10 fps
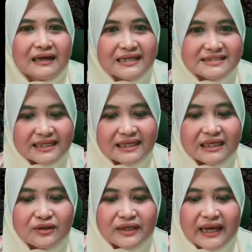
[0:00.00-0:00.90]
Let's take a
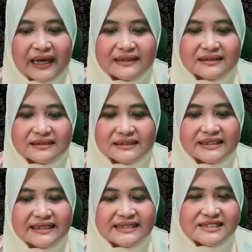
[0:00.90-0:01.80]
look at the
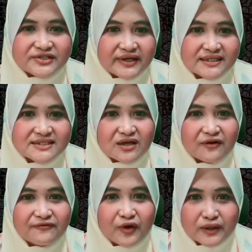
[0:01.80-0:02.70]
key strengths
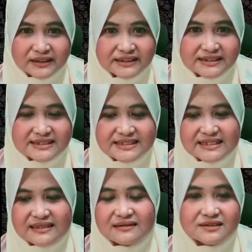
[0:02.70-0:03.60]
of
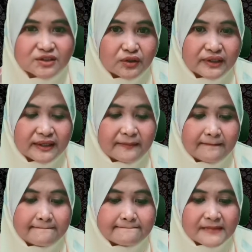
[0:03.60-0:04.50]
contingency theory,
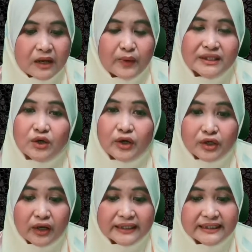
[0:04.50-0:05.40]
whether or
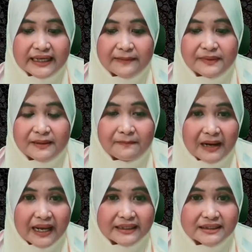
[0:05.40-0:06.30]
not it can be
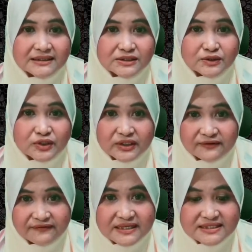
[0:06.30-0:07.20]
applied into
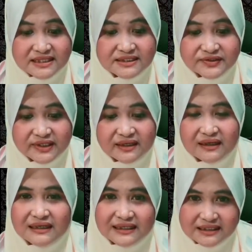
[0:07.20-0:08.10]
21st century
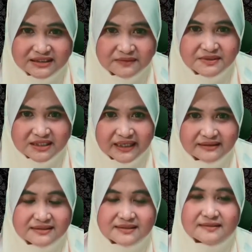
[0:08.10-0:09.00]
leadership
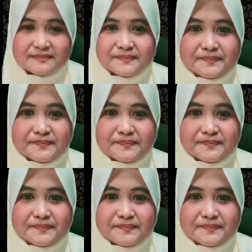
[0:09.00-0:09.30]
styles.